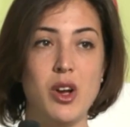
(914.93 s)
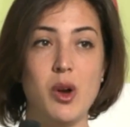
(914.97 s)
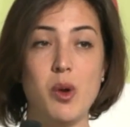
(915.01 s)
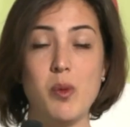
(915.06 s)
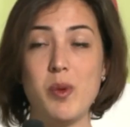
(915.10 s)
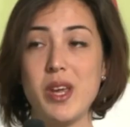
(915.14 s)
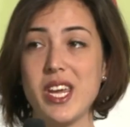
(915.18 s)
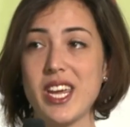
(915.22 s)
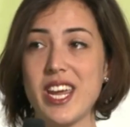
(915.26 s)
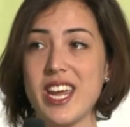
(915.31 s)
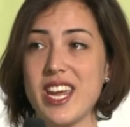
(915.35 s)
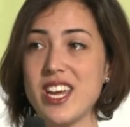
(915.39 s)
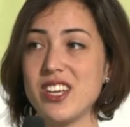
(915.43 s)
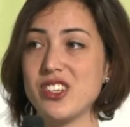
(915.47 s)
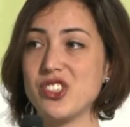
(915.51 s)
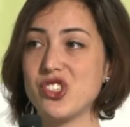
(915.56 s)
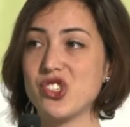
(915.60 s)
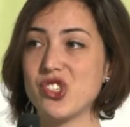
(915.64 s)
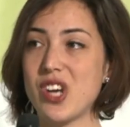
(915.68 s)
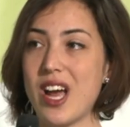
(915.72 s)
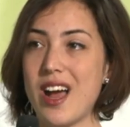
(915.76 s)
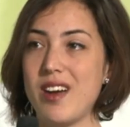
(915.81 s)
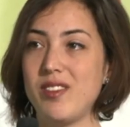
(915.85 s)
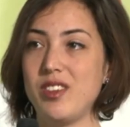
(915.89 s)
We can't
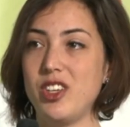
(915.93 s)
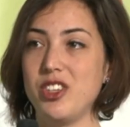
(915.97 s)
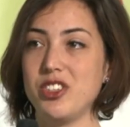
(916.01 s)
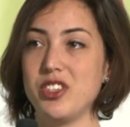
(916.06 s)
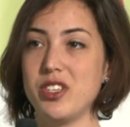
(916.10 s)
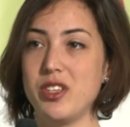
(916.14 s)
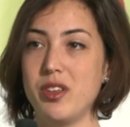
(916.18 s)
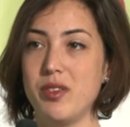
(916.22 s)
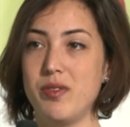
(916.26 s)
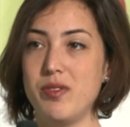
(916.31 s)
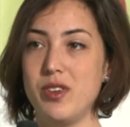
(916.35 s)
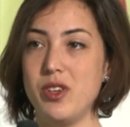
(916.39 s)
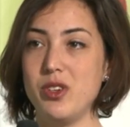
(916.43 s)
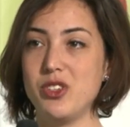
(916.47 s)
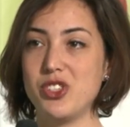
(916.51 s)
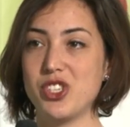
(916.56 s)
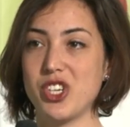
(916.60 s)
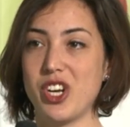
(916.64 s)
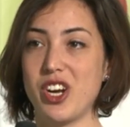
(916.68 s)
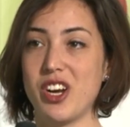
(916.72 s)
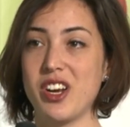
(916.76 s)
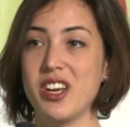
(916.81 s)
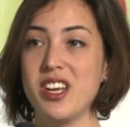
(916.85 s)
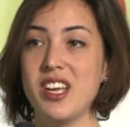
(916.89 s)
travel to the
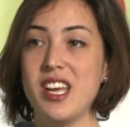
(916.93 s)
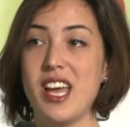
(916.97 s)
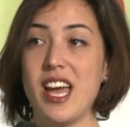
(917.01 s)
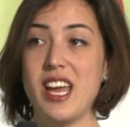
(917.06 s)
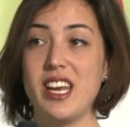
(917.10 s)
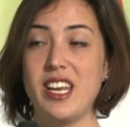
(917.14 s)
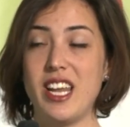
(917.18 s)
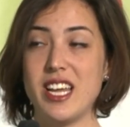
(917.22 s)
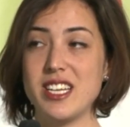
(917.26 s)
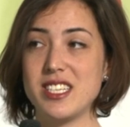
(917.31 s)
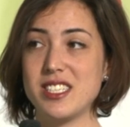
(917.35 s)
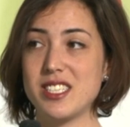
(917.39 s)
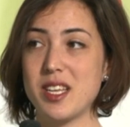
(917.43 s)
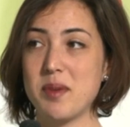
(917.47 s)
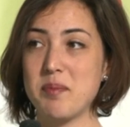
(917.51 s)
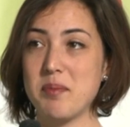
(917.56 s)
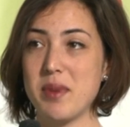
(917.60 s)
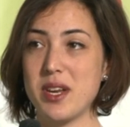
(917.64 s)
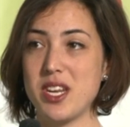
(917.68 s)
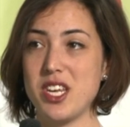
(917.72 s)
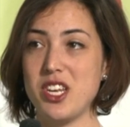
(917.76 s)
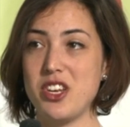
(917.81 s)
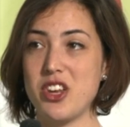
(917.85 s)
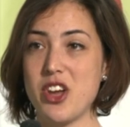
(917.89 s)
future and let
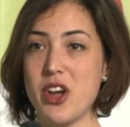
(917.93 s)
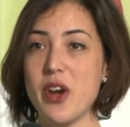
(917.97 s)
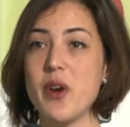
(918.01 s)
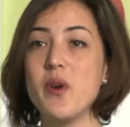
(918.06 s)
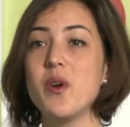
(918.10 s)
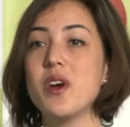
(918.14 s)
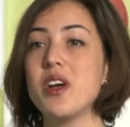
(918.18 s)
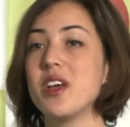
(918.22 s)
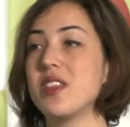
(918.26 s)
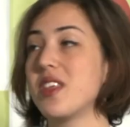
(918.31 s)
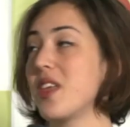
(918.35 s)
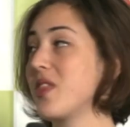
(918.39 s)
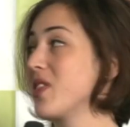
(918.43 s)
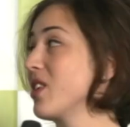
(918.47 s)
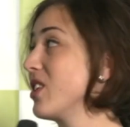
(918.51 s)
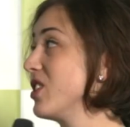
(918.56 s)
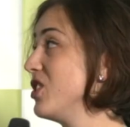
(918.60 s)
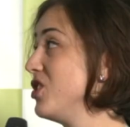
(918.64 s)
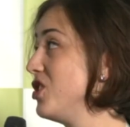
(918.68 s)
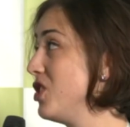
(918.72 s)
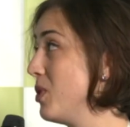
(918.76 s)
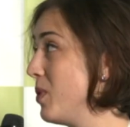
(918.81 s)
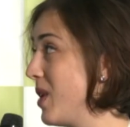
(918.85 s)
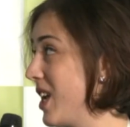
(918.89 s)
somebody know that they're
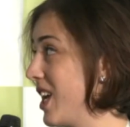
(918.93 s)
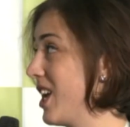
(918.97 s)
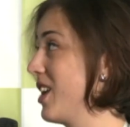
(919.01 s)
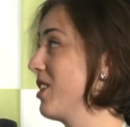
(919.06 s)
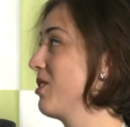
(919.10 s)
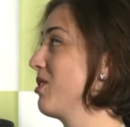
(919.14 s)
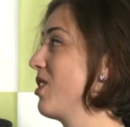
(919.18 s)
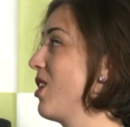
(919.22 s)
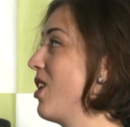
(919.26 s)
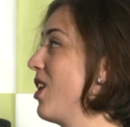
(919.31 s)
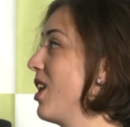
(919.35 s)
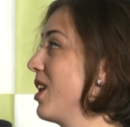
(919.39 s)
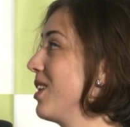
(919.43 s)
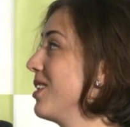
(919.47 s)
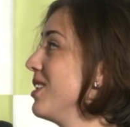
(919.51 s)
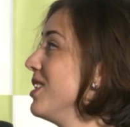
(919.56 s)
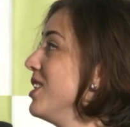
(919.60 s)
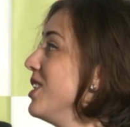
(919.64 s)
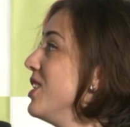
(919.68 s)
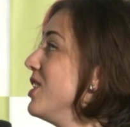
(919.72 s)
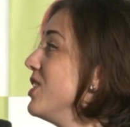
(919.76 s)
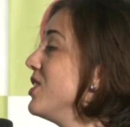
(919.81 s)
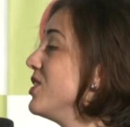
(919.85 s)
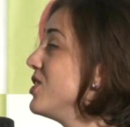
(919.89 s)
doing it wrong.
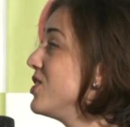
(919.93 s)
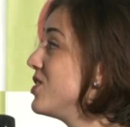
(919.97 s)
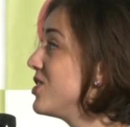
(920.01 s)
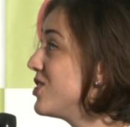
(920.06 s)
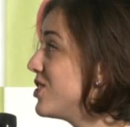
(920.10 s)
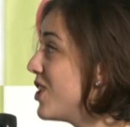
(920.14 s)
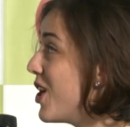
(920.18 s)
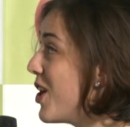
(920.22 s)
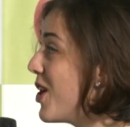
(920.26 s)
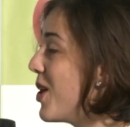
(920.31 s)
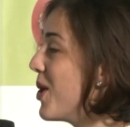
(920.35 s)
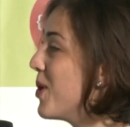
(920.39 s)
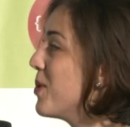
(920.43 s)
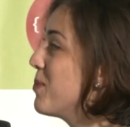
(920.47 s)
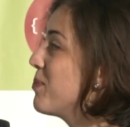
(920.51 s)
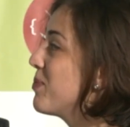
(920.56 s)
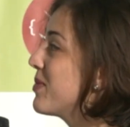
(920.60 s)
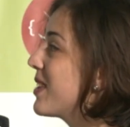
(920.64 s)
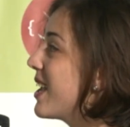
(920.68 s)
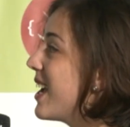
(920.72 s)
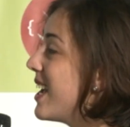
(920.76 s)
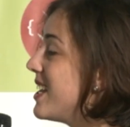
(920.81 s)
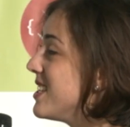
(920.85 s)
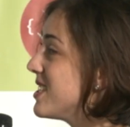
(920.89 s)
So
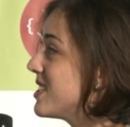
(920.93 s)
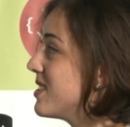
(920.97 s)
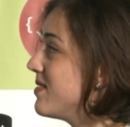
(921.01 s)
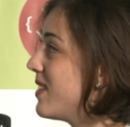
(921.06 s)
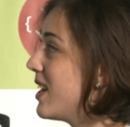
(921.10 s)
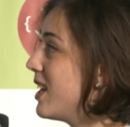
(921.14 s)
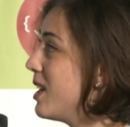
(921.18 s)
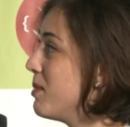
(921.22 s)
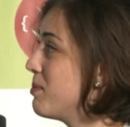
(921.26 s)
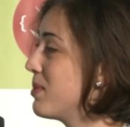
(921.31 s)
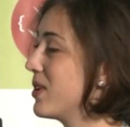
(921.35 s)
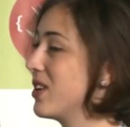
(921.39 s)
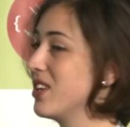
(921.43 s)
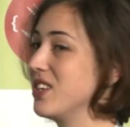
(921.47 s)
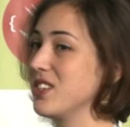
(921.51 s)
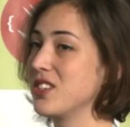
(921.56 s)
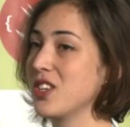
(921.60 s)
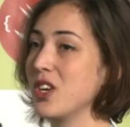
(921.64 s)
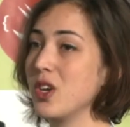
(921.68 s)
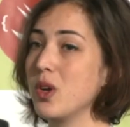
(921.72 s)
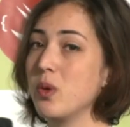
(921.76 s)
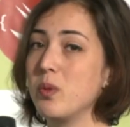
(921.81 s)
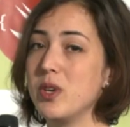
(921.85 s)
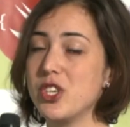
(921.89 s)
as developers,
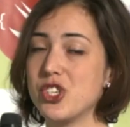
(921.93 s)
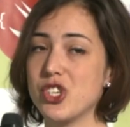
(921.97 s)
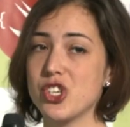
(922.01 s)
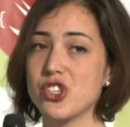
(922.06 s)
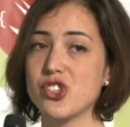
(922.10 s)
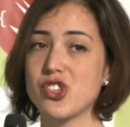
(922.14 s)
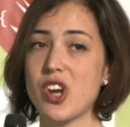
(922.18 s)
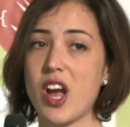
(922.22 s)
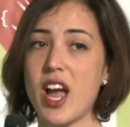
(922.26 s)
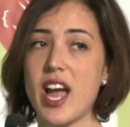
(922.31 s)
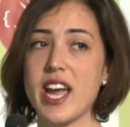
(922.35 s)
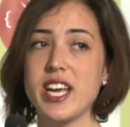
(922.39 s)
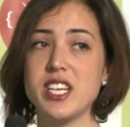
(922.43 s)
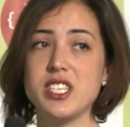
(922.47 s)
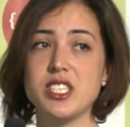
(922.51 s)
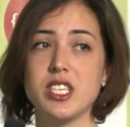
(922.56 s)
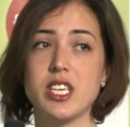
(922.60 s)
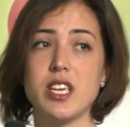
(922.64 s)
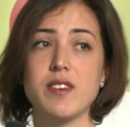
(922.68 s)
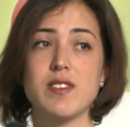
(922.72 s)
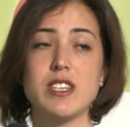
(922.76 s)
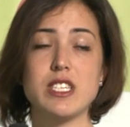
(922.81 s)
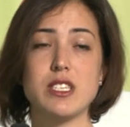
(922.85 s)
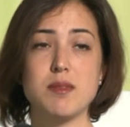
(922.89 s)
we should try to
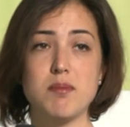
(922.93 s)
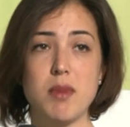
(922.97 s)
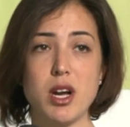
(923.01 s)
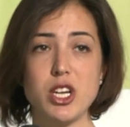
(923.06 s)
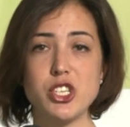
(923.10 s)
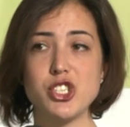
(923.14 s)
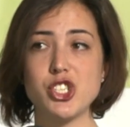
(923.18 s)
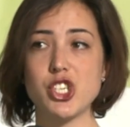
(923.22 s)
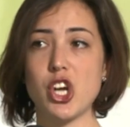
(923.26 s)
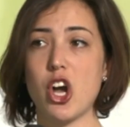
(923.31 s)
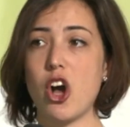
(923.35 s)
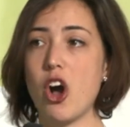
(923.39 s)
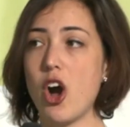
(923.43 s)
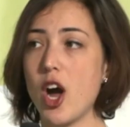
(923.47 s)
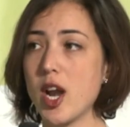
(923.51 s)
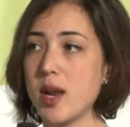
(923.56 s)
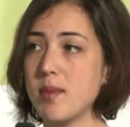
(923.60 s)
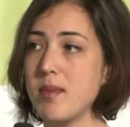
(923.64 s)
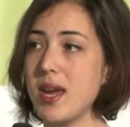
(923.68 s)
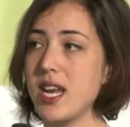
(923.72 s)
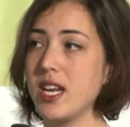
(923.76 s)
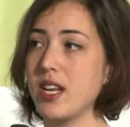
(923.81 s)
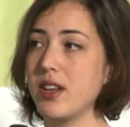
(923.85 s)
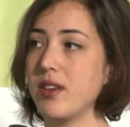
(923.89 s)
give as much
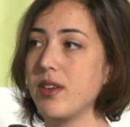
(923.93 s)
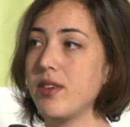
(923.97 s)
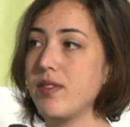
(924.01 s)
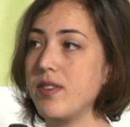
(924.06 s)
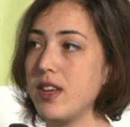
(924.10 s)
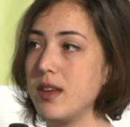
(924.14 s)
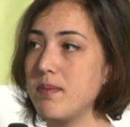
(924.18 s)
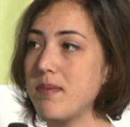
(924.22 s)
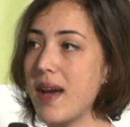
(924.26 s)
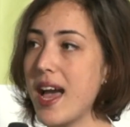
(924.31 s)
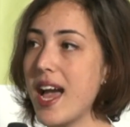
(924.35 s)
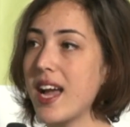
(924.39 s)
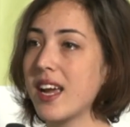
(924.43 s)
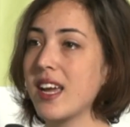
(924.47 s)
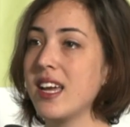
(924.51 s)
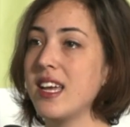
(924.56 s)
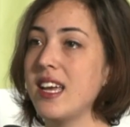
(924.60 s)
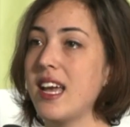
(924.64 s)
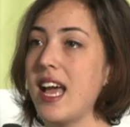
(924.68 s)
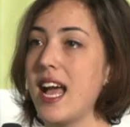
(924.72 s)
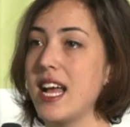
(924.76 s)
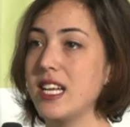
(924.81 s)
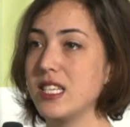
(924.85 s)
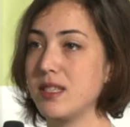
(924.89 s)
automated feedback
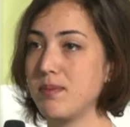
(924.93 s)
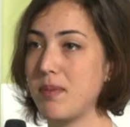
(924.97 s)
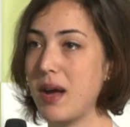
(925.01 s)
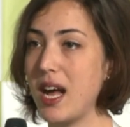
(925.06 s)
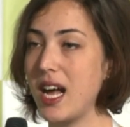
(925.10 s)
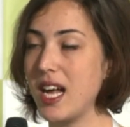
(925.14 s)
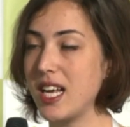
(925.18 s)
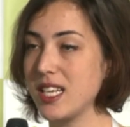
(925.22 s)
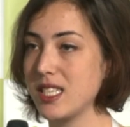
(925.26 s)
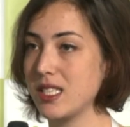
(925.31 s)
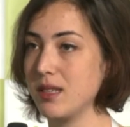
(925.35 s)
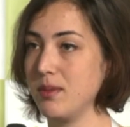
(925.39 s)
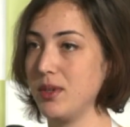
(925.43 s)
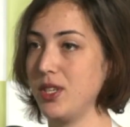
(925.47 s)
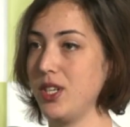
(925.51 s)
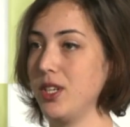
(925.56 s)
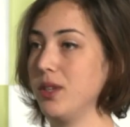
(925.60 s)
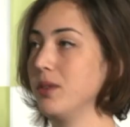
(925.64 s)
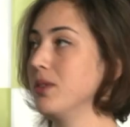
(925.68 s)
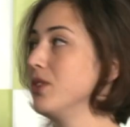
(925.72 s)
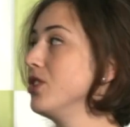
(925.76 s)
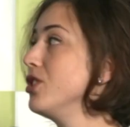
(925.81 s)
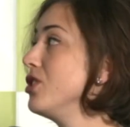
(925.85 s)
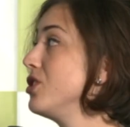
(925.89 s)
as
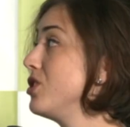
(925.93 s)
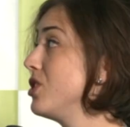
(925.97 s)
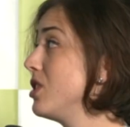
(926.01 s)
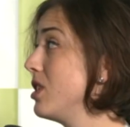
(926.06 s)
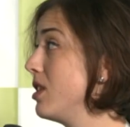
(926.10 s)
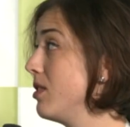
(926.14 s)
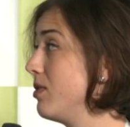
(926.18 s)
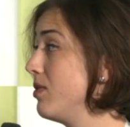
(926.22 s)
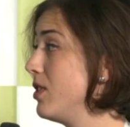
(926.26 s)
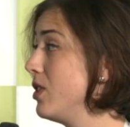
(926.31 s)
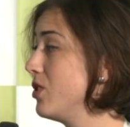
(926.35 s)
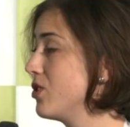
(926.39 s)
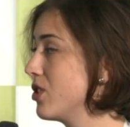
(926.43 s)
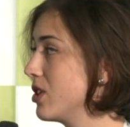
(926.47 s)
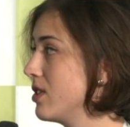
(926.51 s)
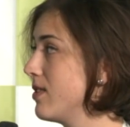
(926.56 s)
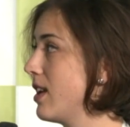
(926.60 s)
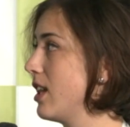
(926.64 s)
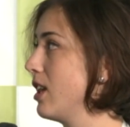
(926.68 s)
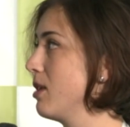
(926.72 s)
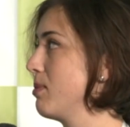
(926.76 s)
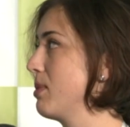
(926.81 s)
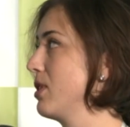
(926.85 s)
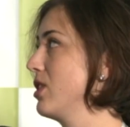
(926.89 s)
possible to the future
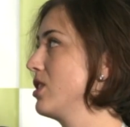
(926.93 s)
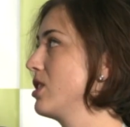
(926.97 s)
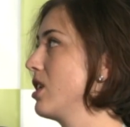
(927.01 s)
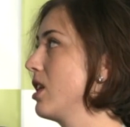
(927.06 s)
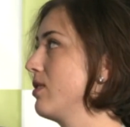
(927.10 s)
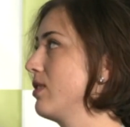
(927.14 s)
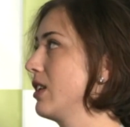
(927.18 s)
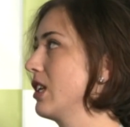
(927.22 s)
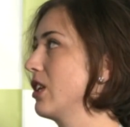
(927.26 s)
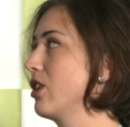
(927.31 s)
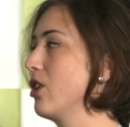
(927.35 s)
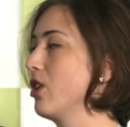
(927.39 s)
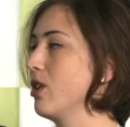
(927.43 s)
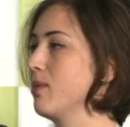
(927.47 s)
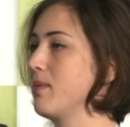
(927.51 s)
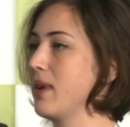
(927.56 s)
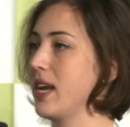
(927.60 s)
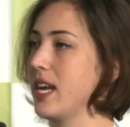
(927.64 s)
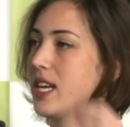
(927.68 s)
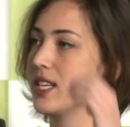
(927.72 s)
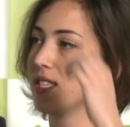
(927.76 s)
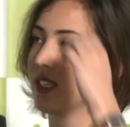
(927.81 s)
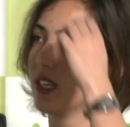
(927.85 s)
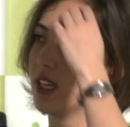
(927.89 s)
developers of our code
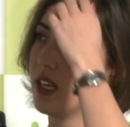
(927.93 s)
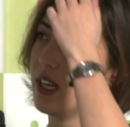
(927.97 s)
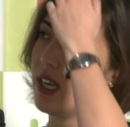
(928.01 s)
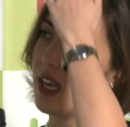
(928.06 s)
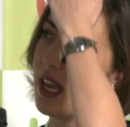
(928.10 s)
base.